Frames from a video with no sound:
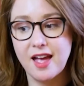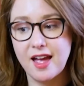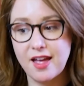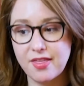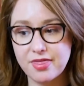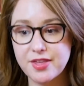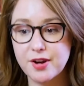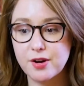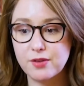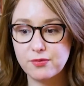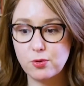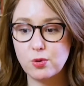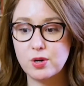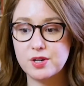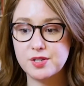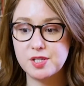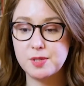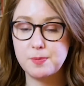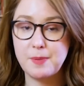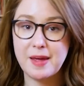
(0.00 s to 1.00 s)
and
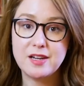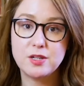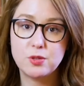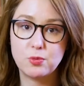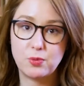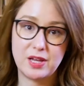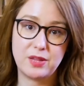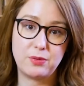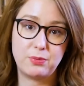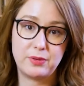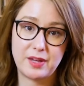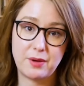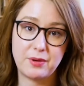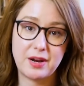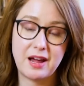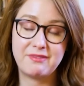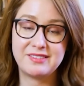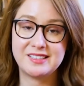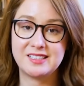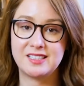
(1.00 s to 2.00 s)
therefore spend with without
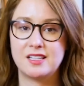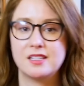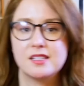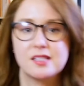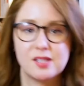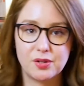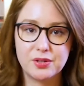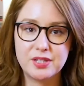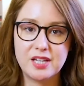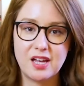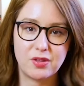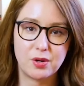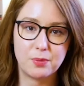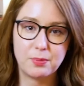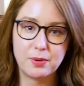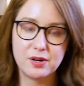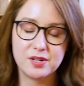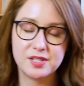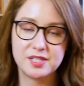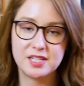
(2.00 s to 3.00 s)
having to consult the other
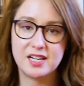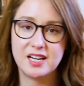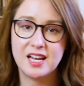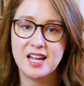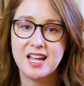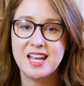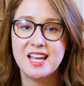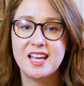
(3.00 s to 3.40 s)
person,